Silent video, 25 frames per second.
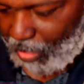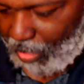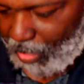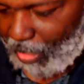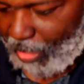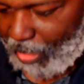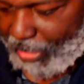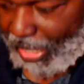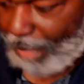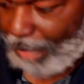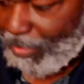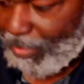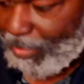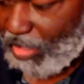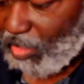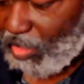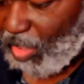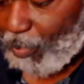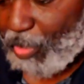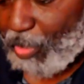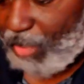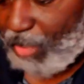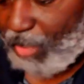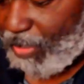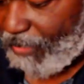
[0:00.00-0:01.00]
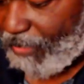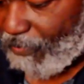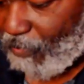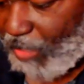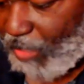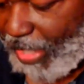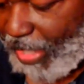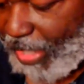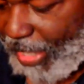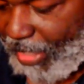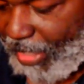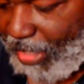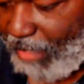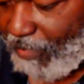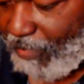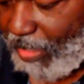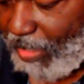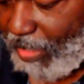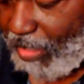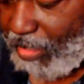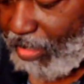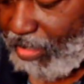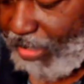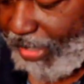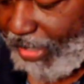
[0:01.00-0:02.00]
Now I'm just going to put them in freehand and everything
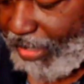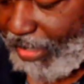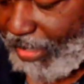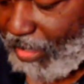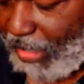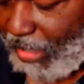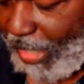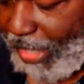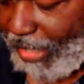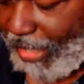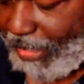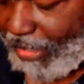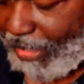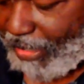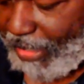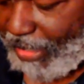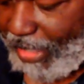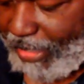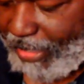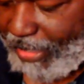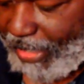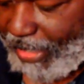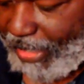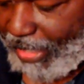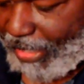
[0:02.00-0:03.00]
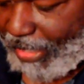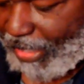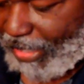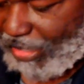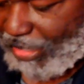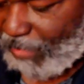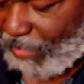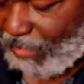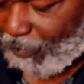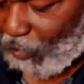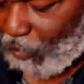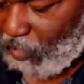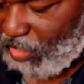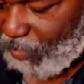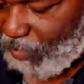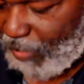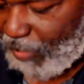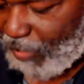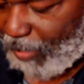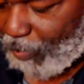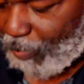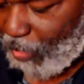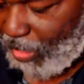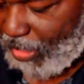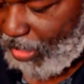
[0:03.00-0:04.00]
else. So that again, it's supposed to be
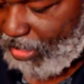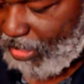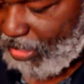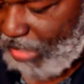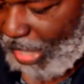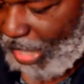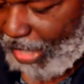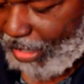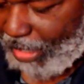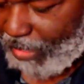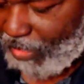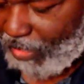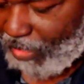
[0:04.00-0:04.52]
put inside of there